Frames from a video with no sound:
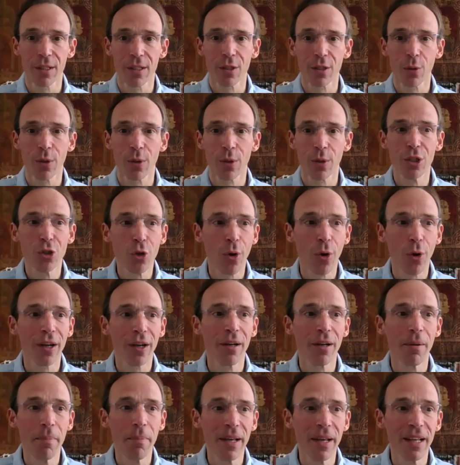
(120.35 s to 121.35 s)
So enjoy
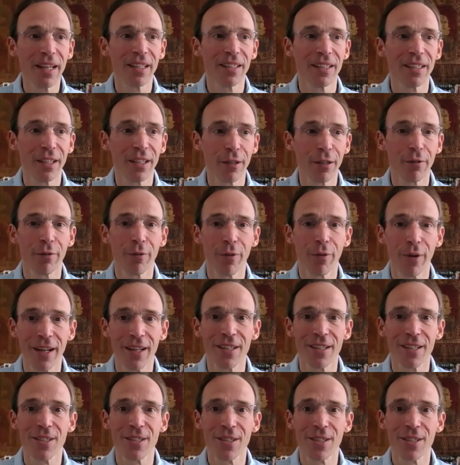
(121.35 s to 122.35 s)
the meeting, dear
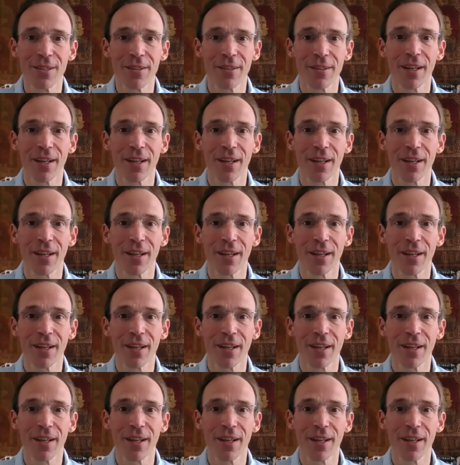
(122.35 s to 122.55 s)
friends